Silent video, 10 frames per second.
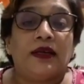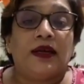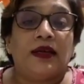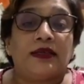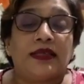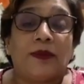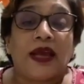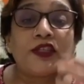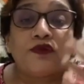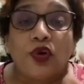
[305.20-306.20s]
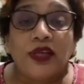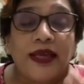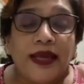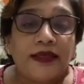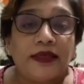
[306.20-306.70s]
some
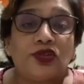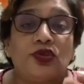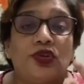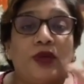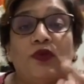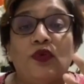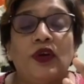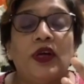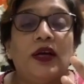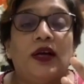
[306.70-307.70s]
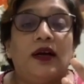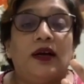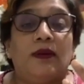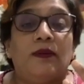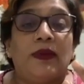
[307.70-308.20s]
exfoliators to remove
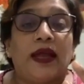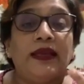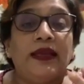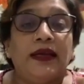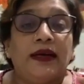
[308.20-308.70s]
any